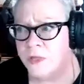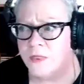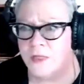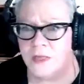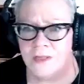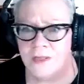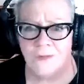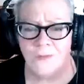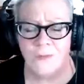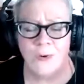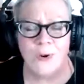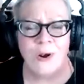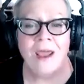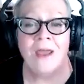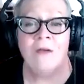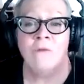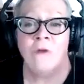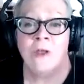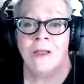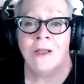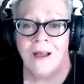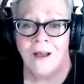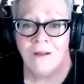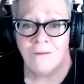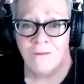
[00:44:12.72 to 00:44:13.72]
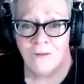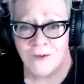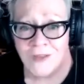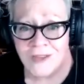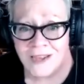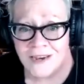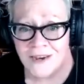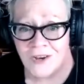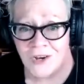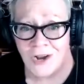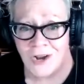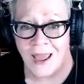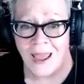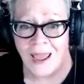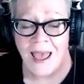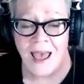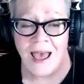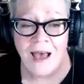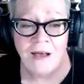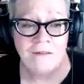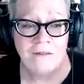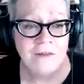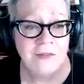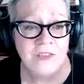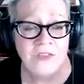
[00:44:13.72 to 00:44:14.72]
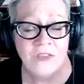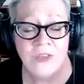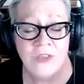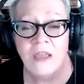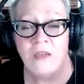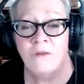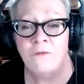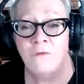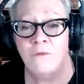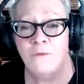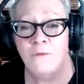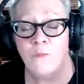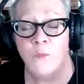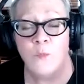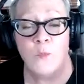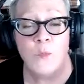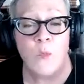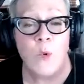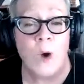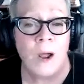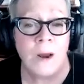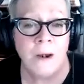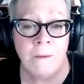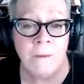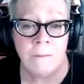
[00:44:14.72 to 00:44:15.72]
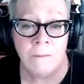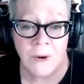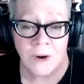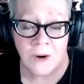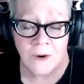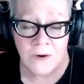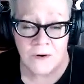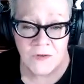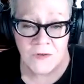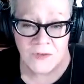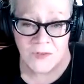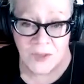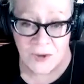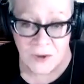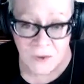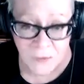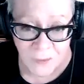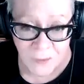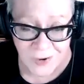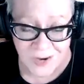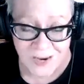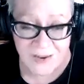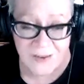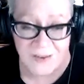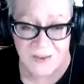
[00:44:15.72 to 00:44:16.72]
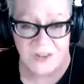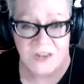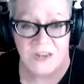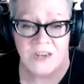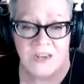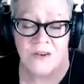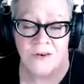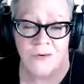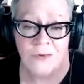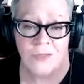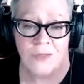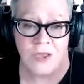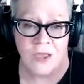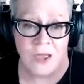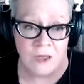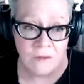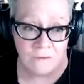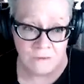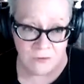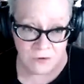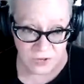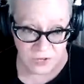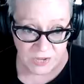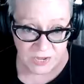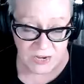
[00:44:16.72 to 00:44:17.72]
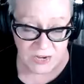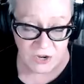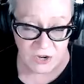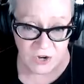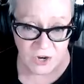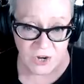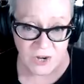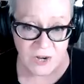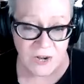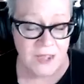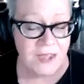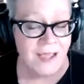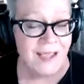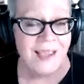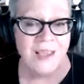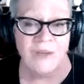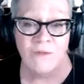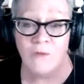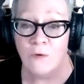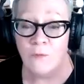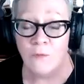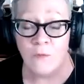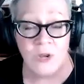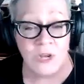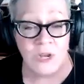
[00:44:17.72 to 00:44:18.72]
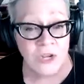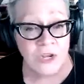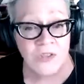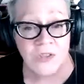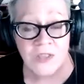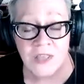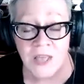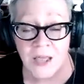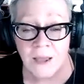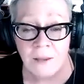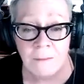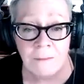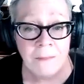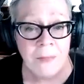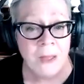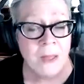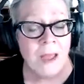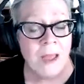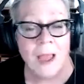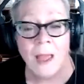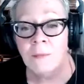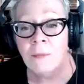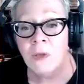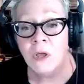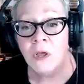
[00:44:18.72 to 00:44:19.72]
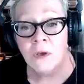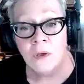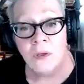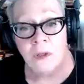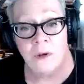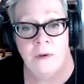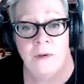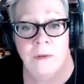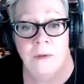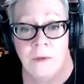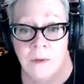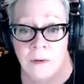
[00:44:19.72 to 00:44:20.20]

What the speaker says: That's what every conversation I have is, if one person who needs to hear the conversation, if it reaches them, I'm good.